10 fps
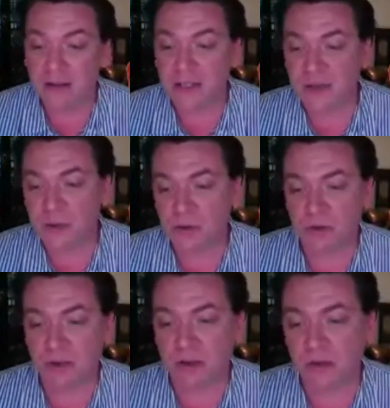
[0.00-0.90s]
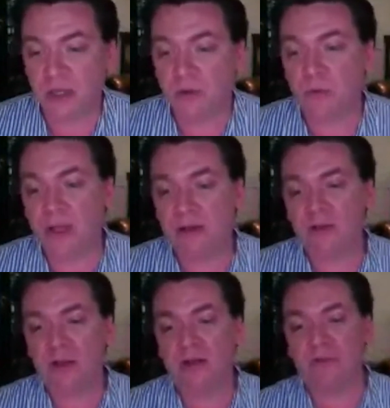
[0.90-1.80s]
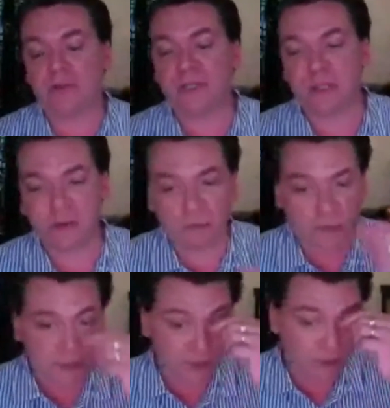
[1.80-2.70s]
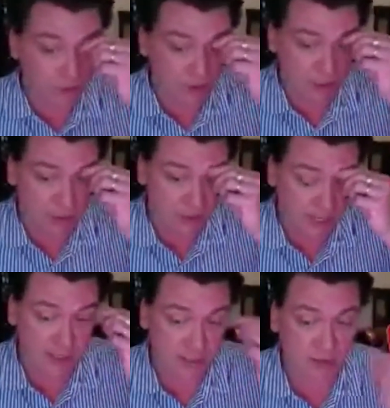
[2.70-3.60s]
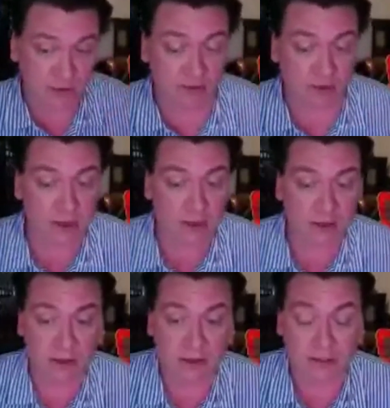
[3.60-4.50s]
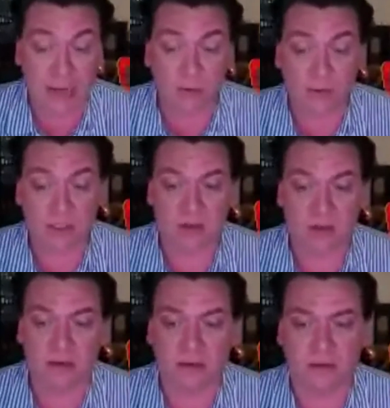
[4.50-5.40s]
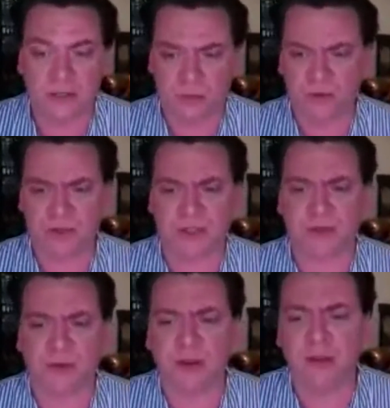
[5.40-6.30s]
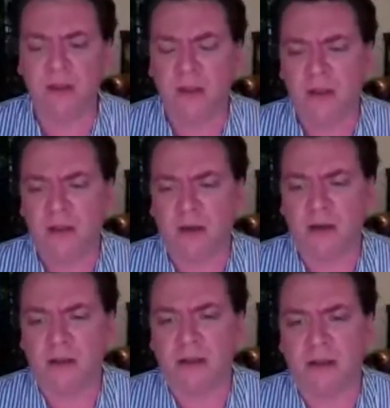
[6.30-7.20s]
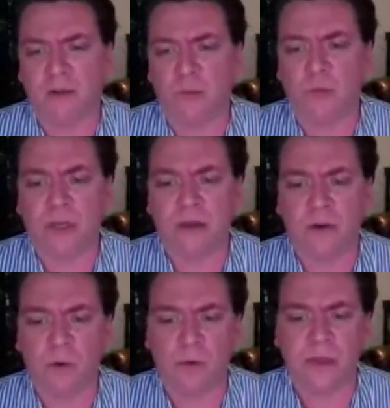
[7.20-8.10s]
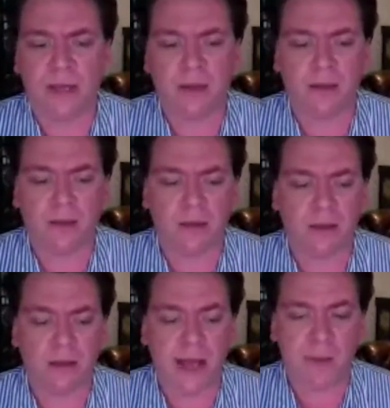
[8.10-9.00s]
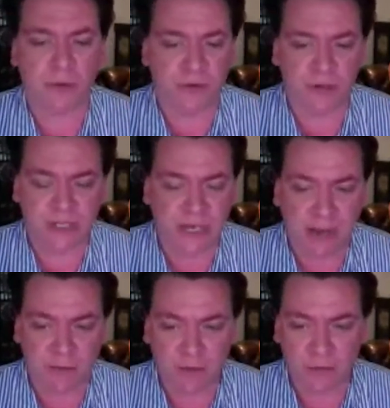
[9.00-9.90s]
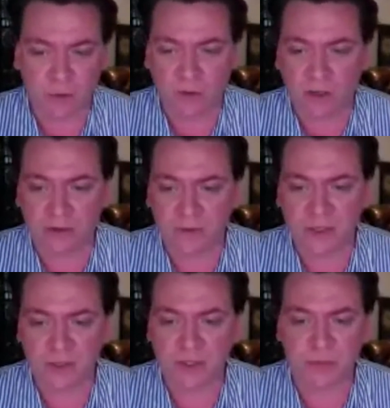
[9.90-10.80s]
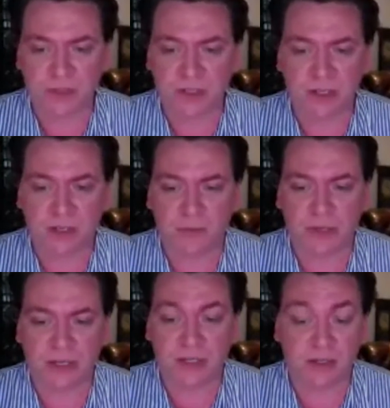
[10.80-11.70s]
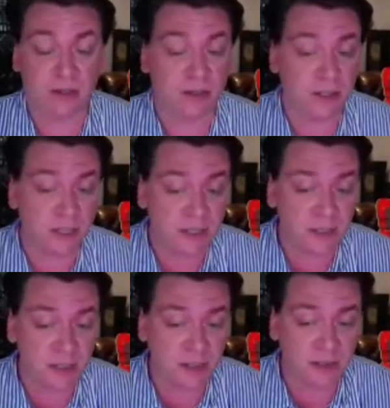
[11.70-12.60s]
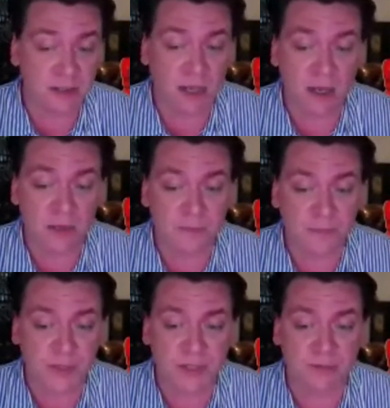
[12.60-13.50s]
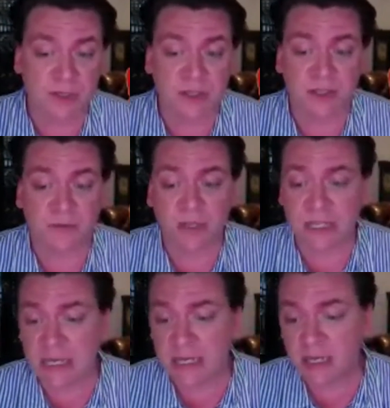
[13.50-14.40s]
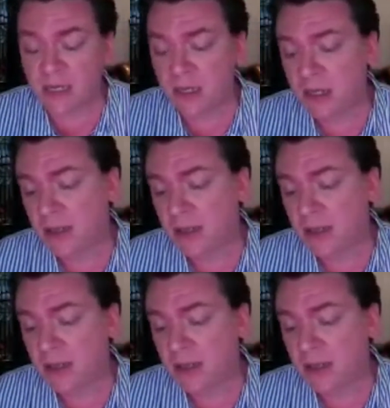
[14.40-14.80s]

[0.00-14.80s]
So, you know, we have a lot of recent research that has cast a lot of doubts on this origin story. You know, we know that the Apple Tree Tavern, where a lot of this was supposed to take place, didn't exist at the time in 1717.